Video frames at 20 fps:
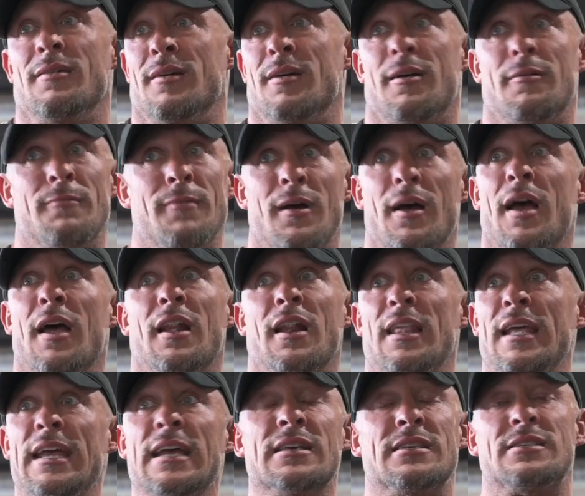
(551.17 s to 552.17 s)
at
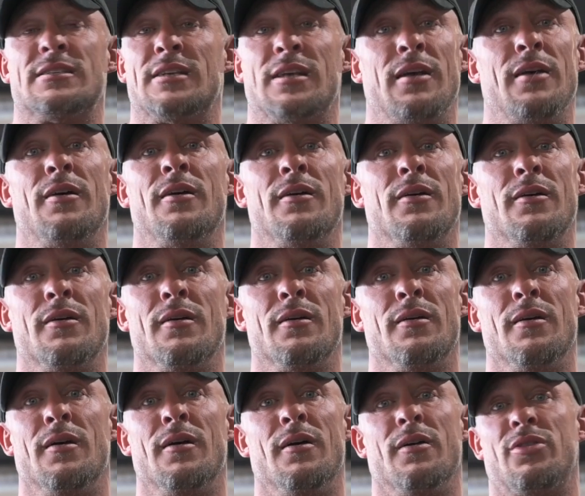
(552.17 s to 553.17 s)
least
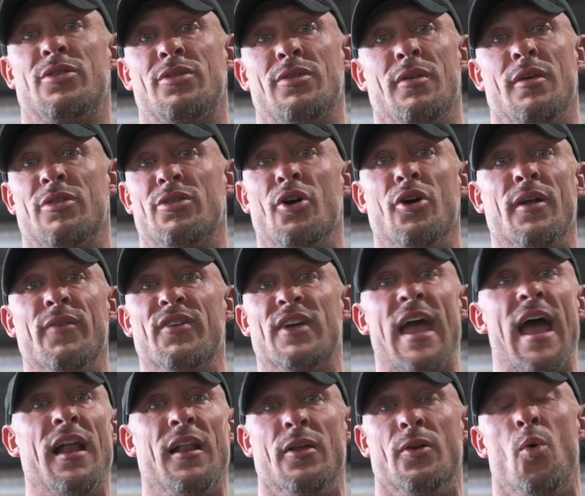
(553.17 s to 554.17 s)
a 1/3 of a
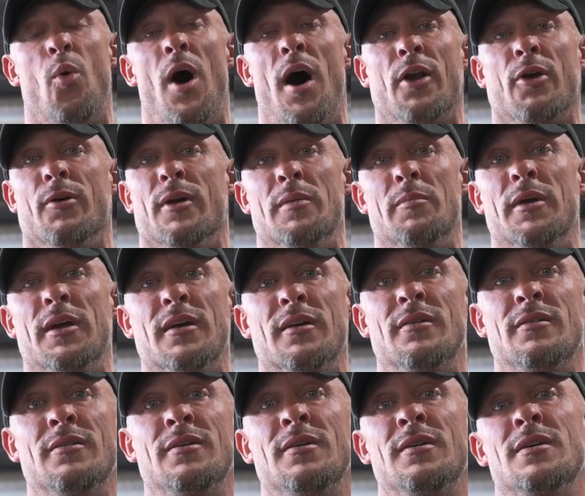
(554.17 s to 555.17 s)
gallon of water in me.
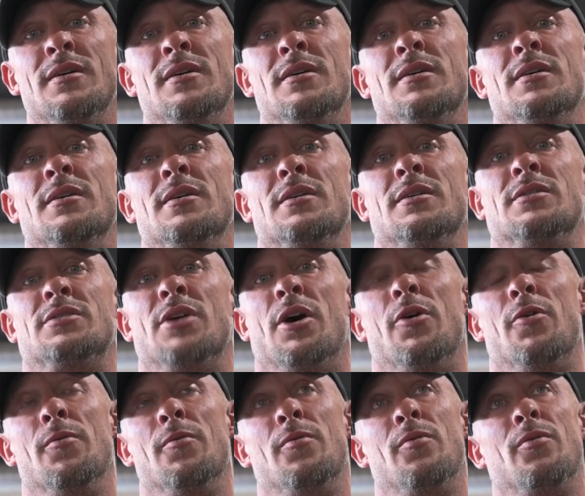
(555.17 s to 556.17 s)

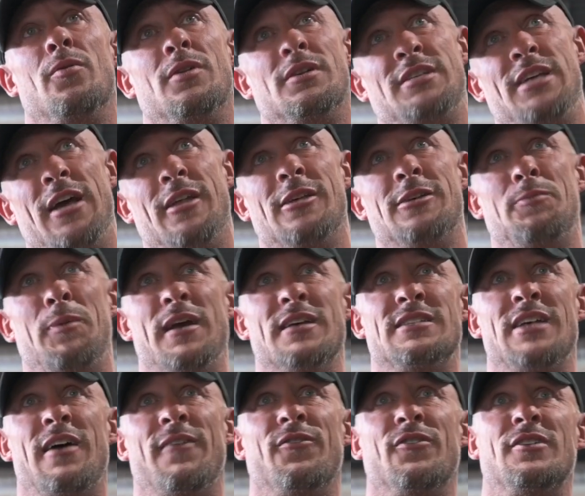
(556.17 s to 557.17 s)
So we'll see how this pans
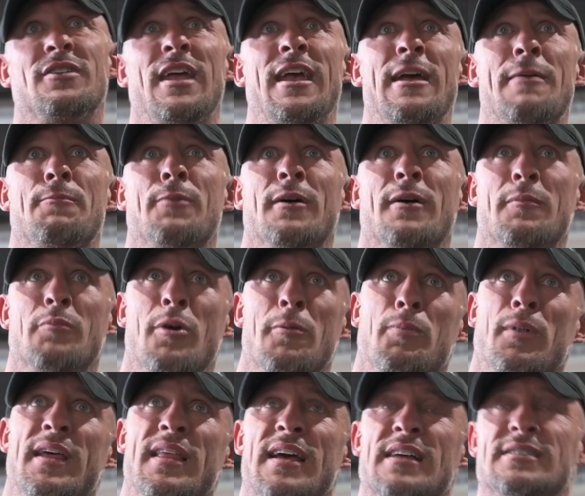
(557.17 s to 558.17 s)
out for Tampa. I'm going to
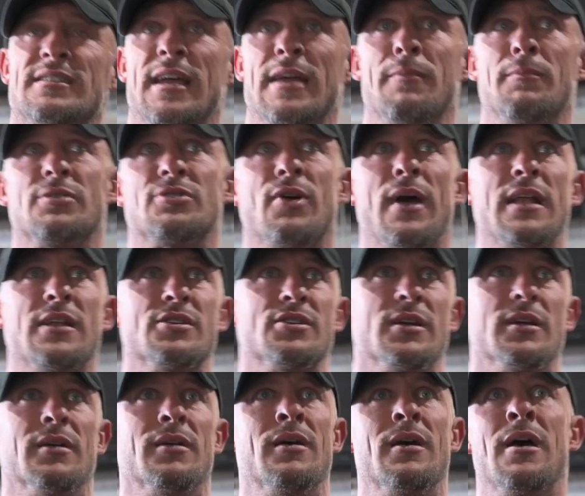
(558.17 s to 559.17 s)
play that same
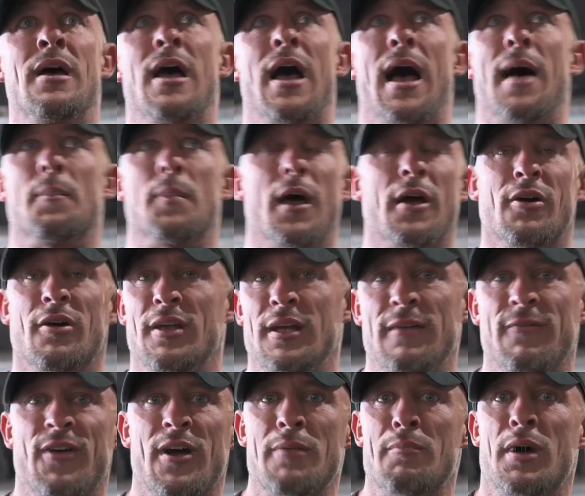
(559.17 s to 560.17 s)
strategy. I'm not going to
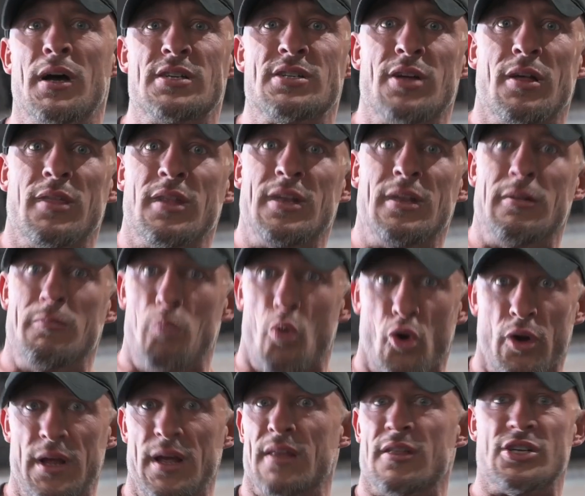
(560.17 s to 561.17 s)
eat very much on the
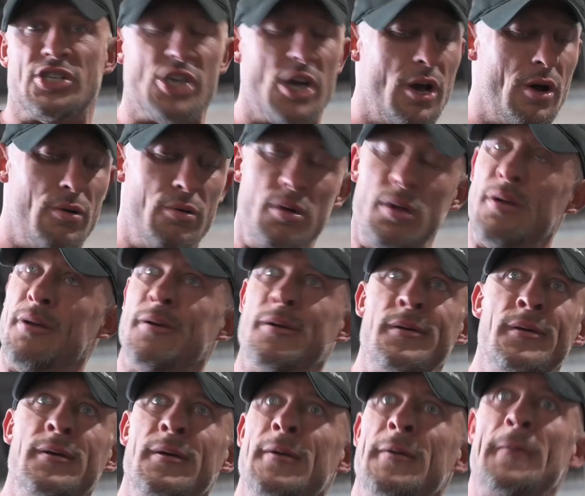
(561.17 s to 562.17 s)
morning of the show.
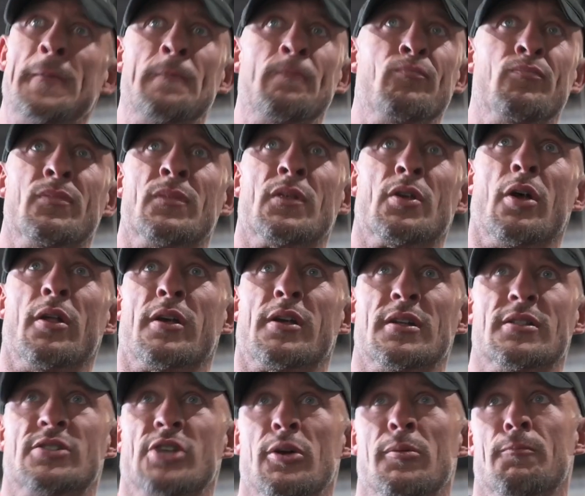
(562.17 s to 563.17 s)
I'm going to
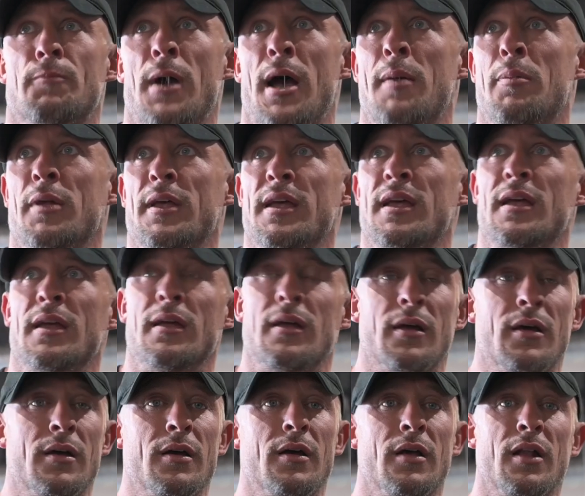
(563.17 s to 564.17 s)
consume probably
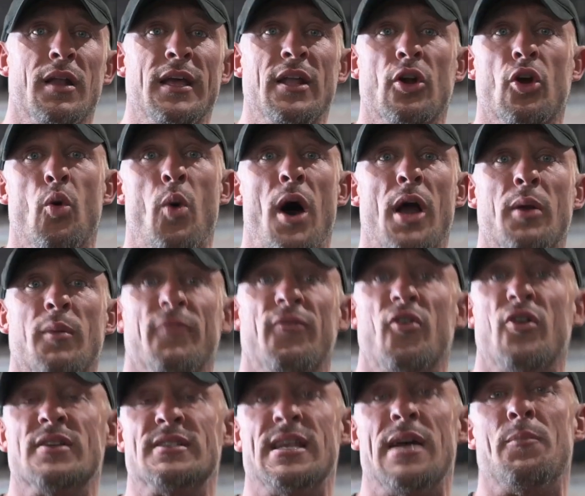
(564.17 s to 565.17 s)
1 liter of water
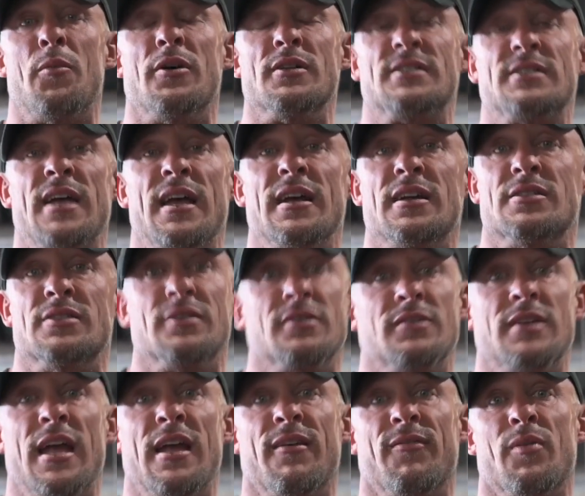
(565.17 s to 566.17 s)
before I step on stage and
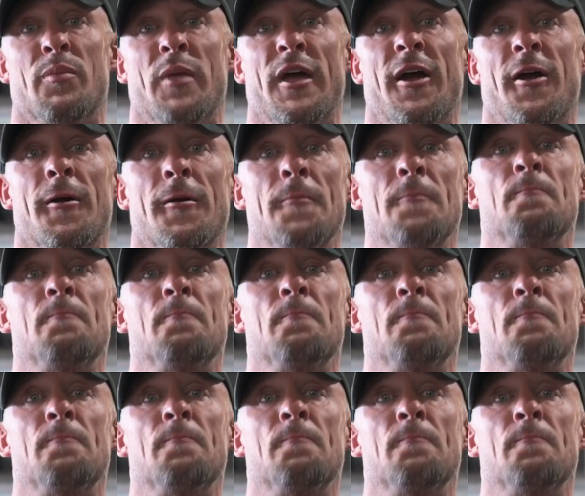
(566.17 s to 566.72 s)
take it from there.